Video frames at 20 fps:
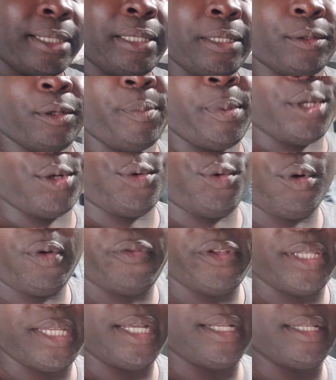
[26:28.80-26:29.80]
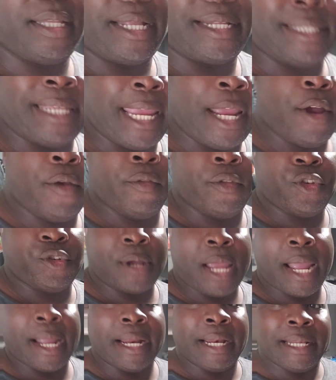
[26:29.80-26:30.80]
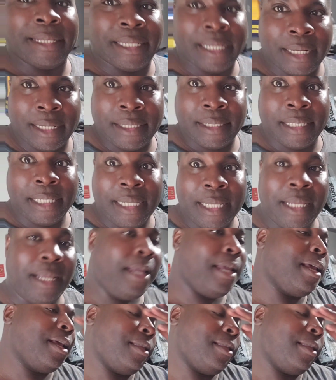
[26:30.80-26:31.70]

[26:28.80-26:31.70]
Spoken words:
this would be cool if you take it to like Tail of the Dragon in Tennessee.